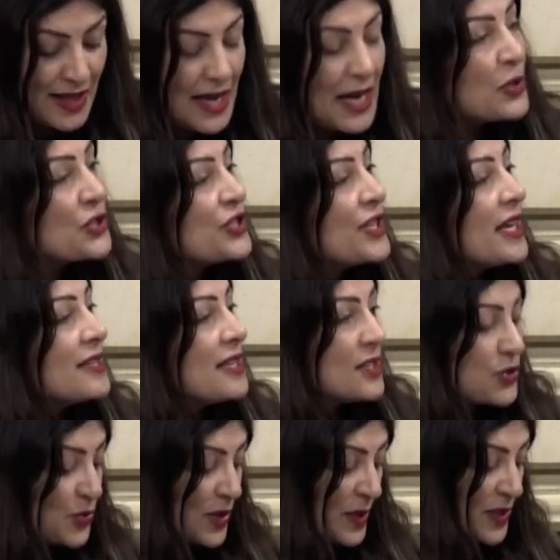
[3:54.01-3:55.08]
Our shared
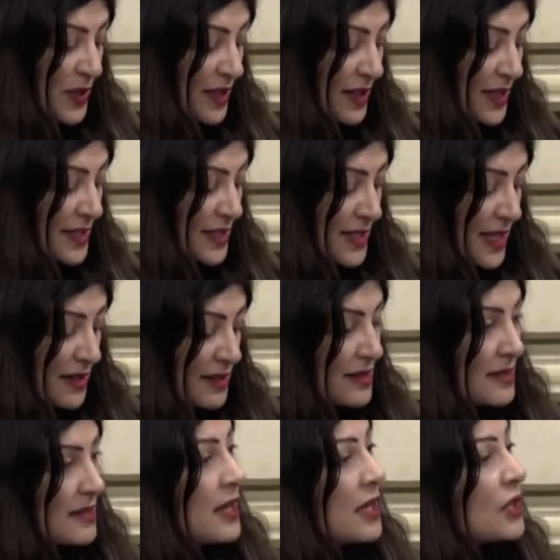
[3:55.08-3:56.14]
history with the United
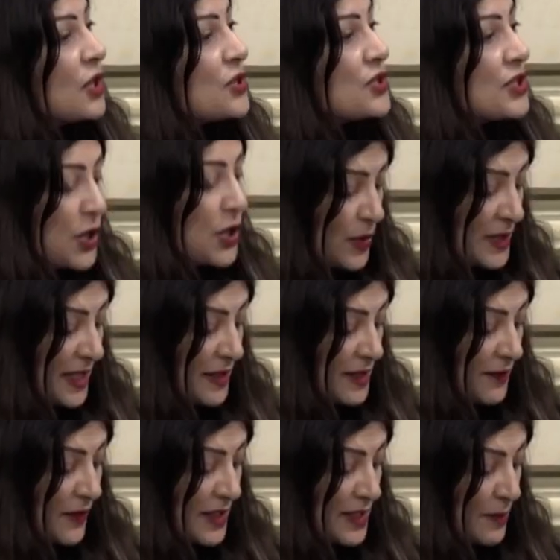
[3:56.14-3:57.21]
States, close security and
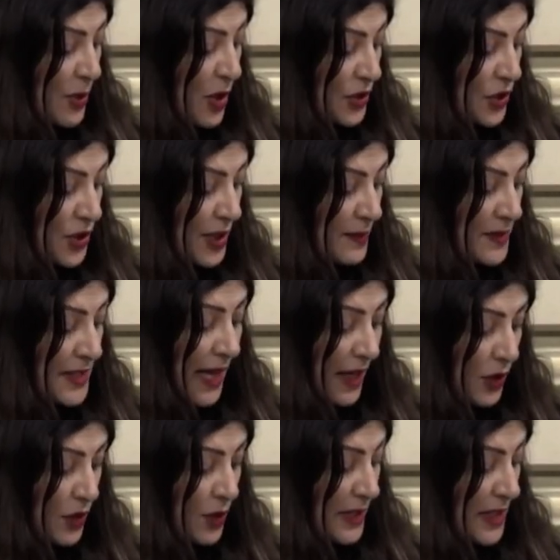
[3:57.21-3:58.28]
defence partnerships,
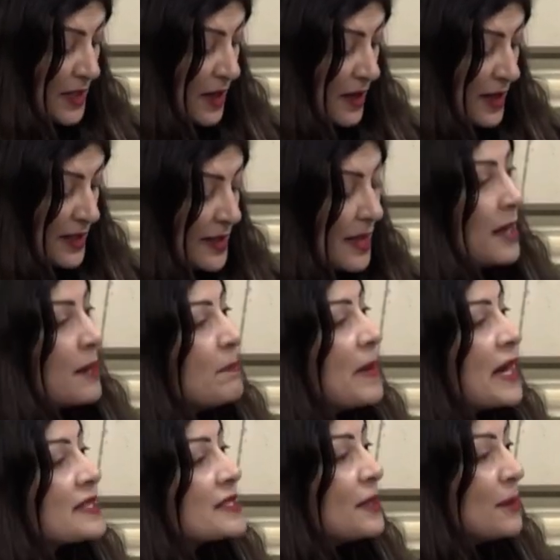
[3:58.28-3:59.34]
economic ties
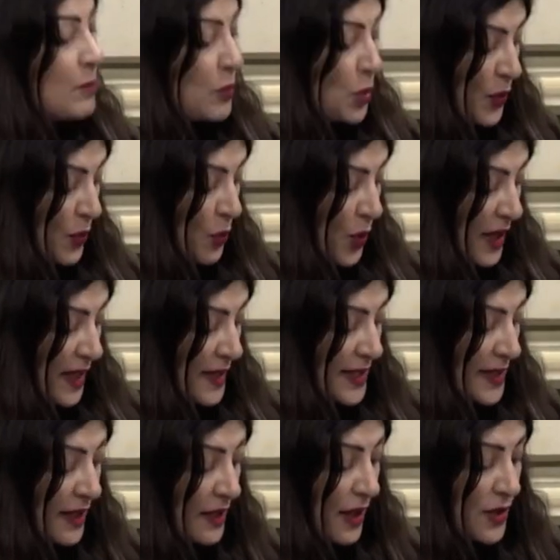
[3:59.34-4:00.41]
matter more than words.
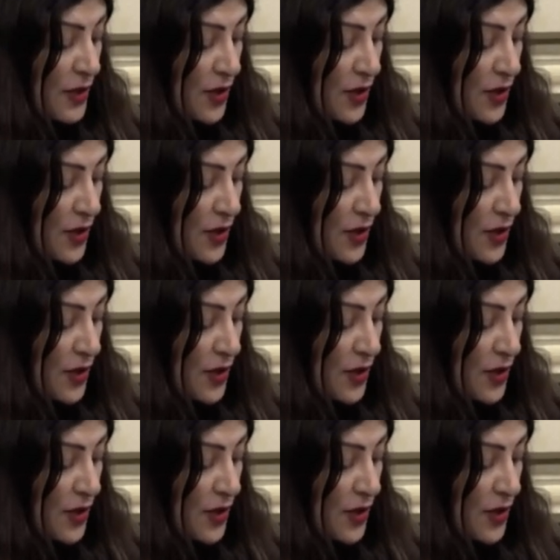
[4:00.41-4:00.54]
And I